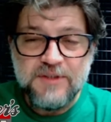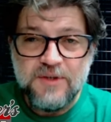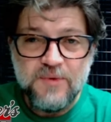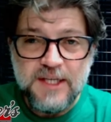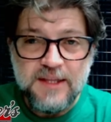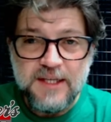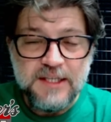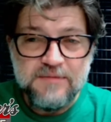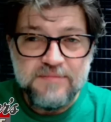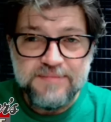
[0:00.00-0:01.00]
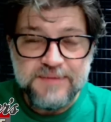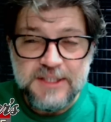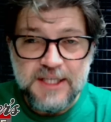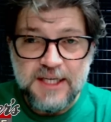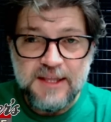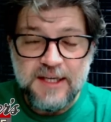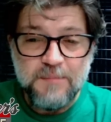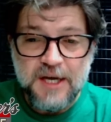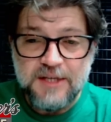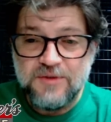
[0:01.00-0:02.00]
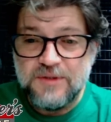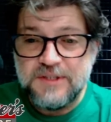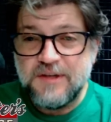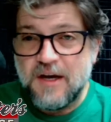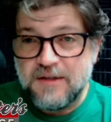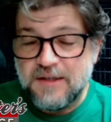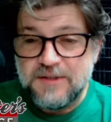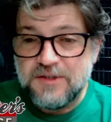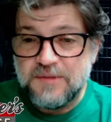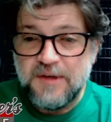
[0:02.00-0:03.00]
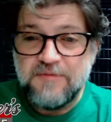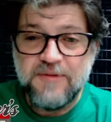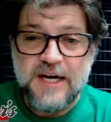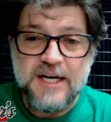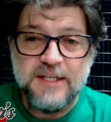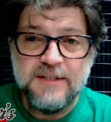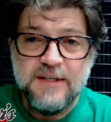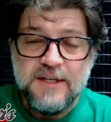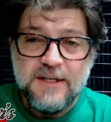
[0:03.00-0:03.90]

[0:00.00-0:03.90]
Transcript: to do anything major. His stock clutch should be fine.